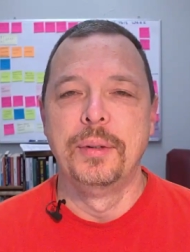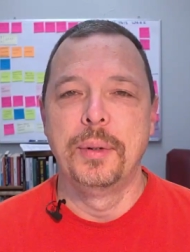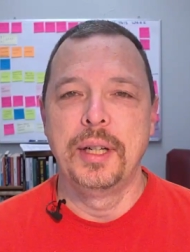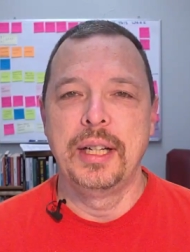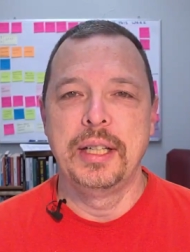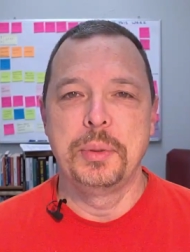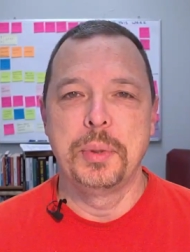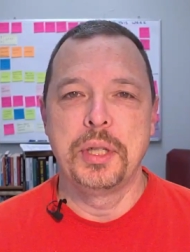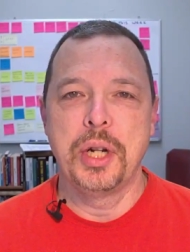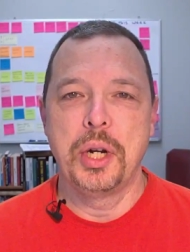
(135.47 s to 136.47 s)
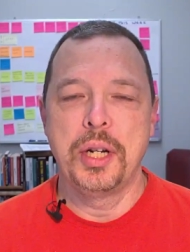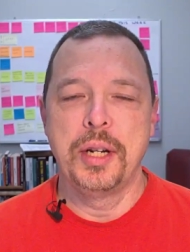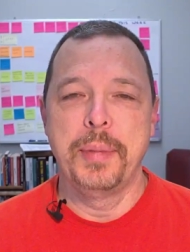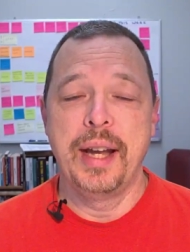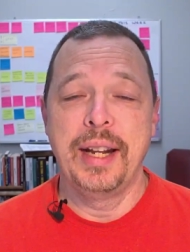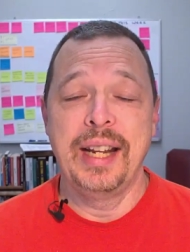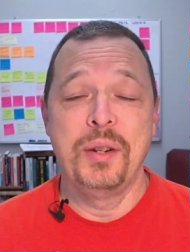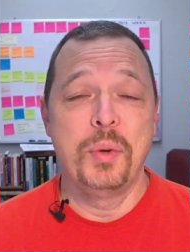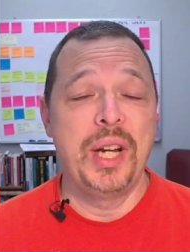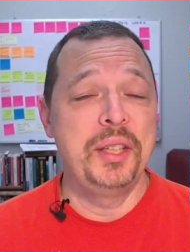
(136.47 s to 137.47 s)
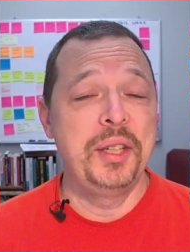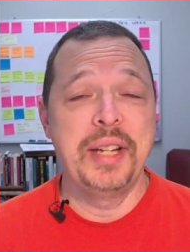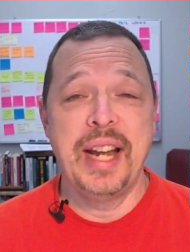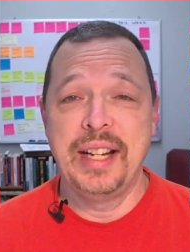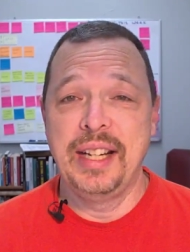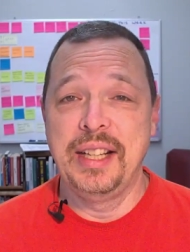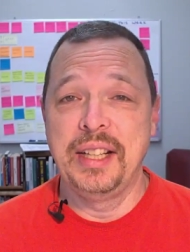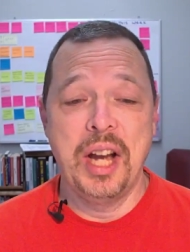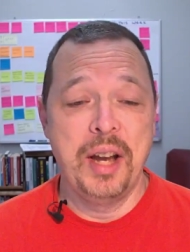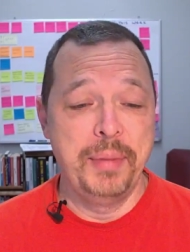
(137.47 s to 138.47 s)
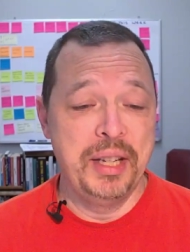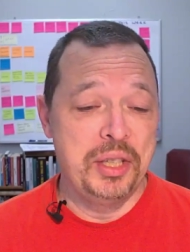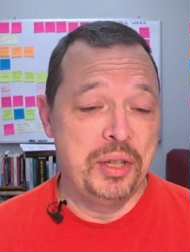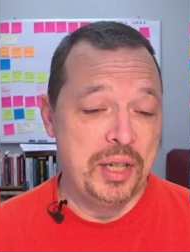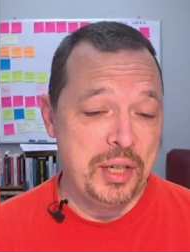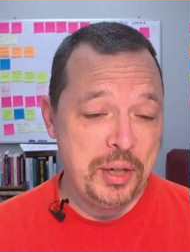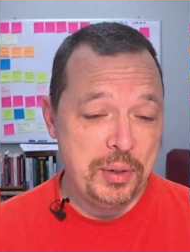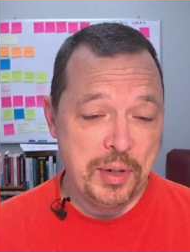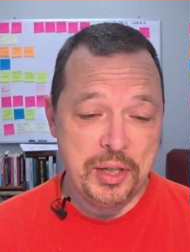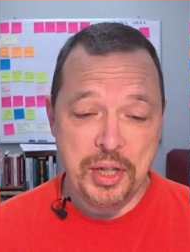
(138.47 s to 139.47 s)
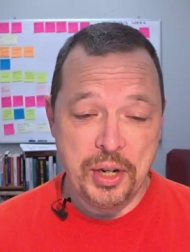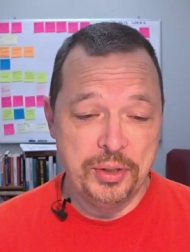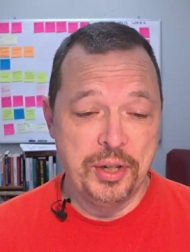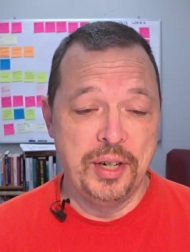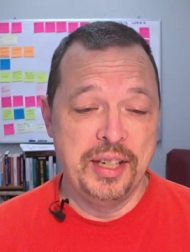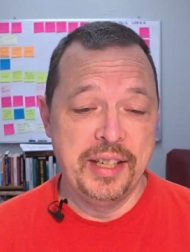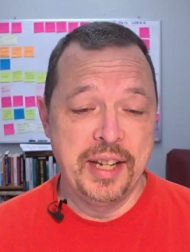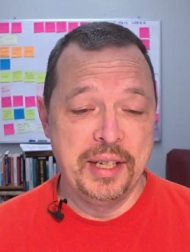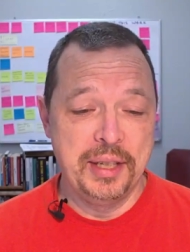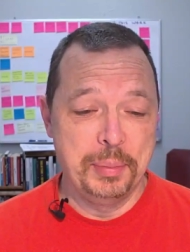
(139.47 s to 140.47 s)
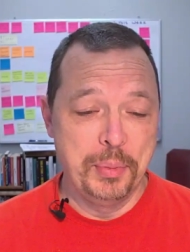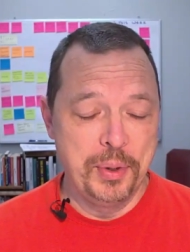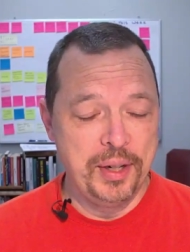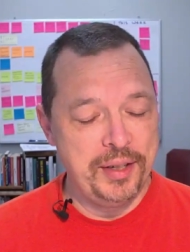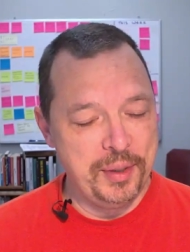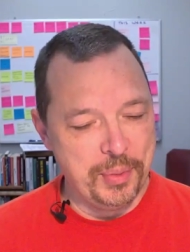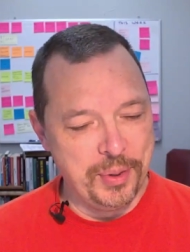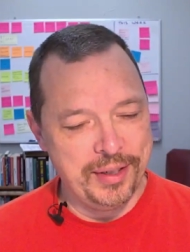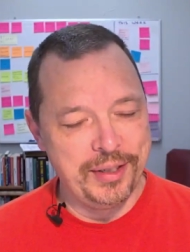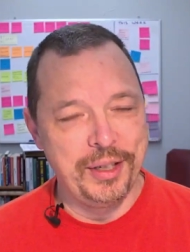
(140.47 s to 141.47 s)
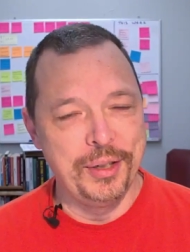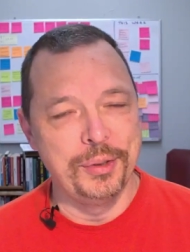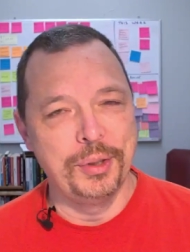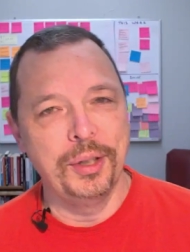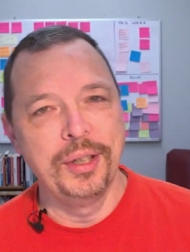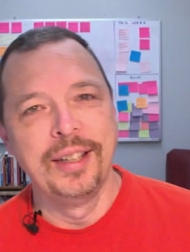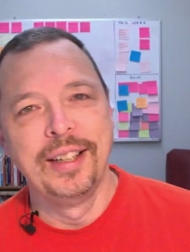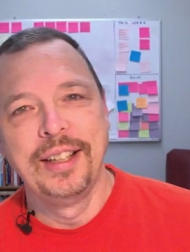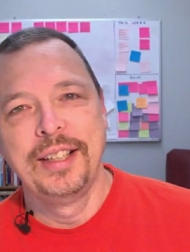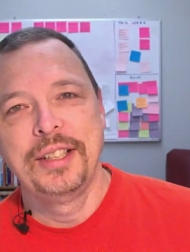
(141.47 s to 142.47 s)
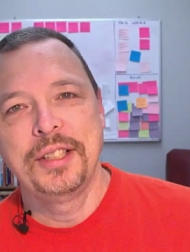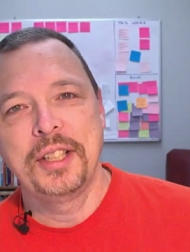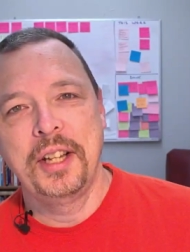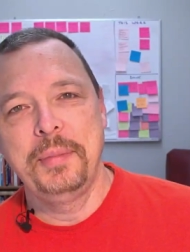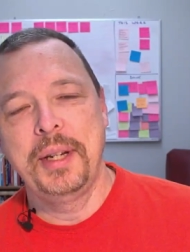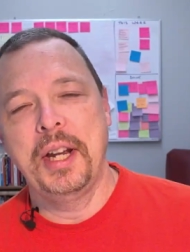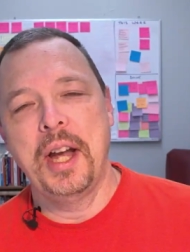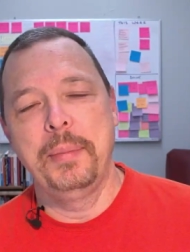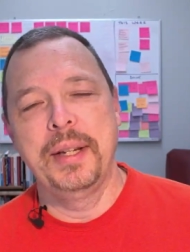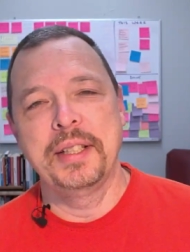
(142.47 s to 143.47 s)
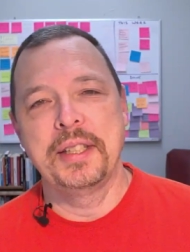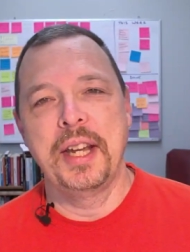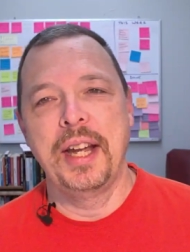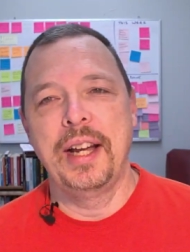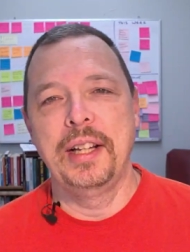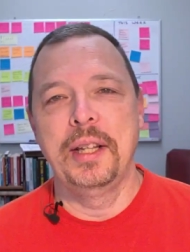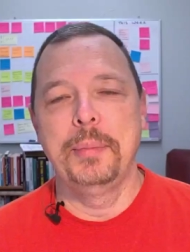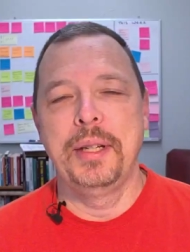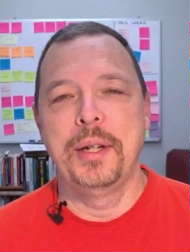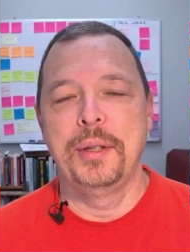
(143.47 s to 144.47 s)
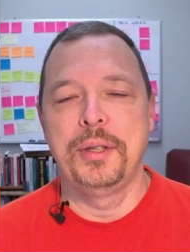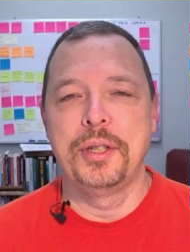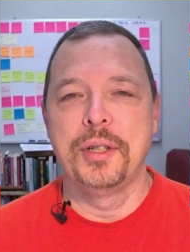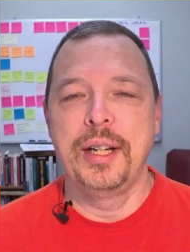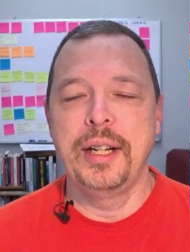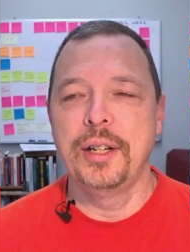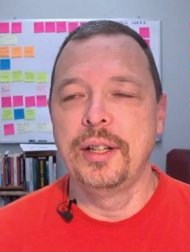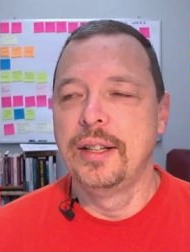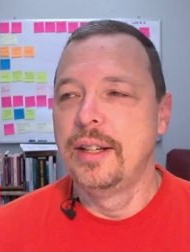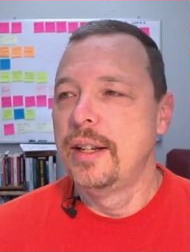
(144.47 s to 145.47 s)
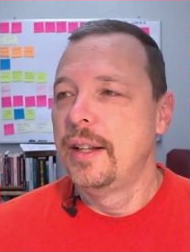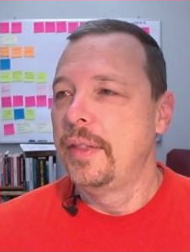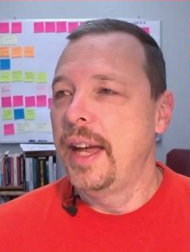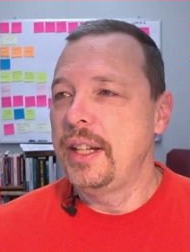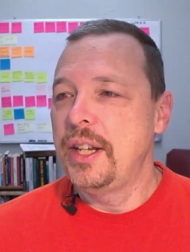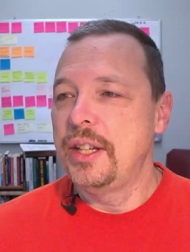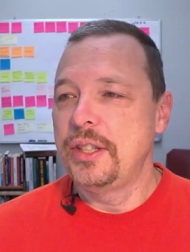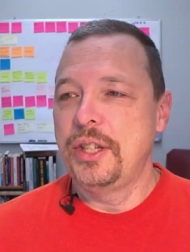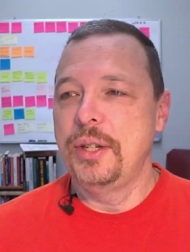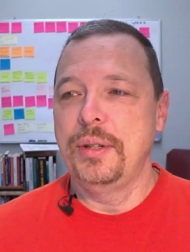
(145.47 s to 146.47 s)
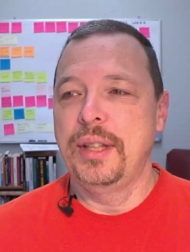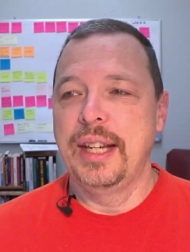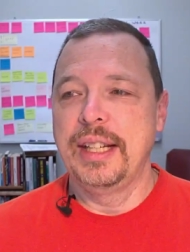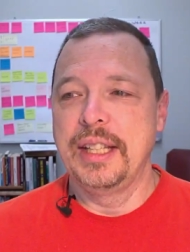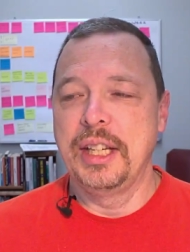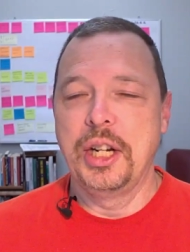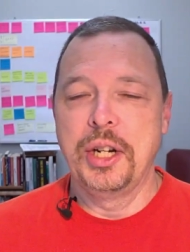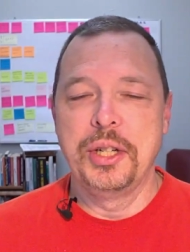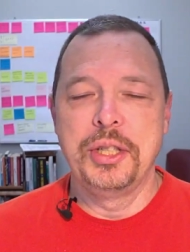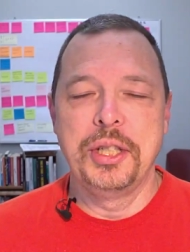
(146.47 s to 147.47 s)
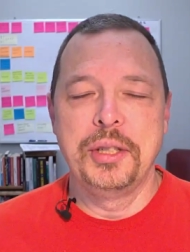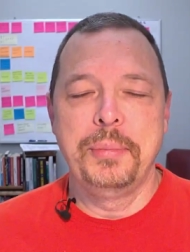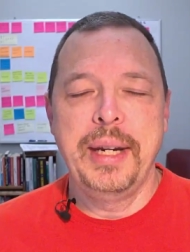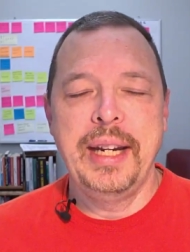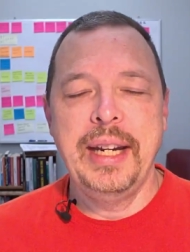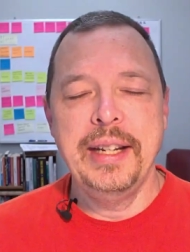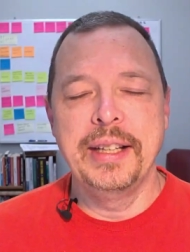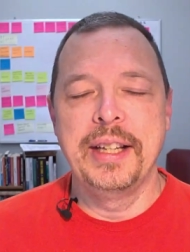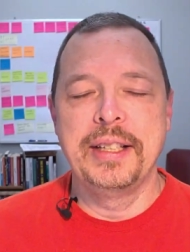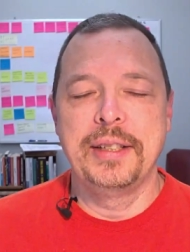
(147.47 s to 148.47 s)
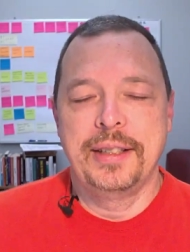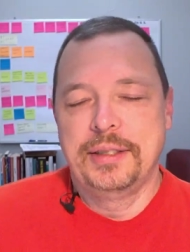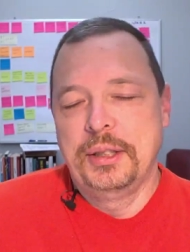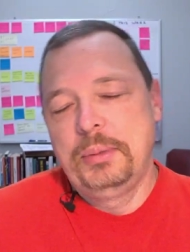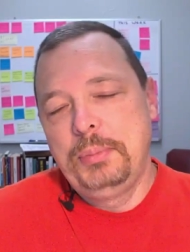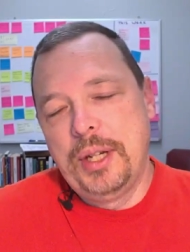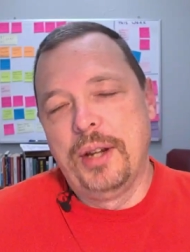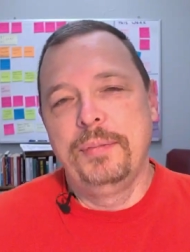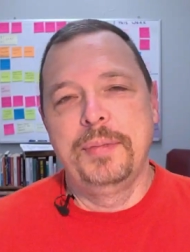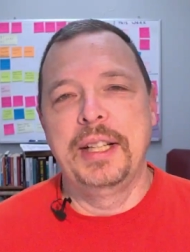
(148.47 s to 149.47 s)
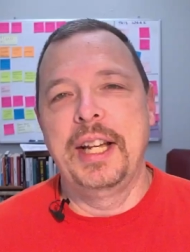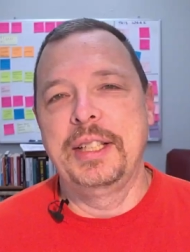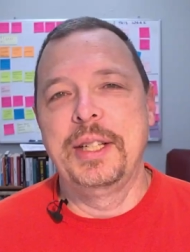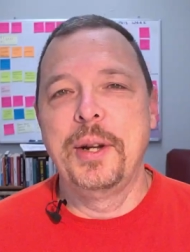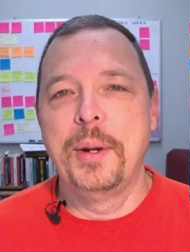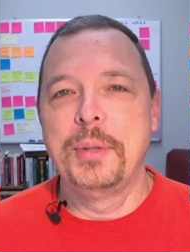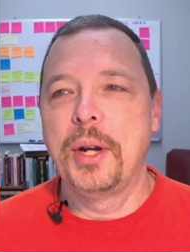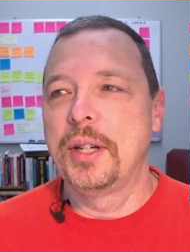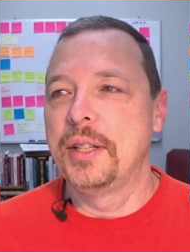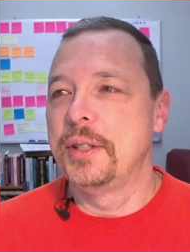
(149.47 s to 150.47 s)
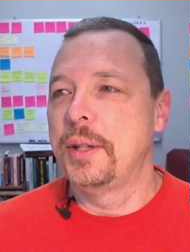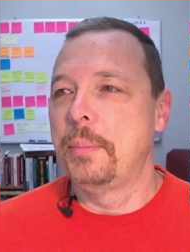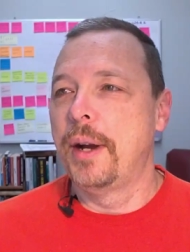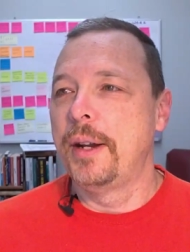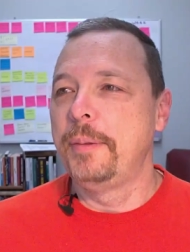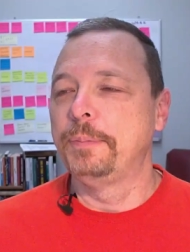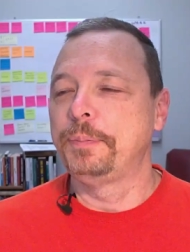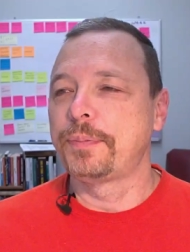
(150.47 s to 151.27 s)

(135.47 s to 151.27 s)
what it is we're talking about. And while you're down in the comments, you can do what Joe's already done this morning. Good morning to you, sir. Just leave me a comment, say hi, let me know that you're here. That does two things, encourages me, let, cause, you know, I like to know I'm talking to somebody.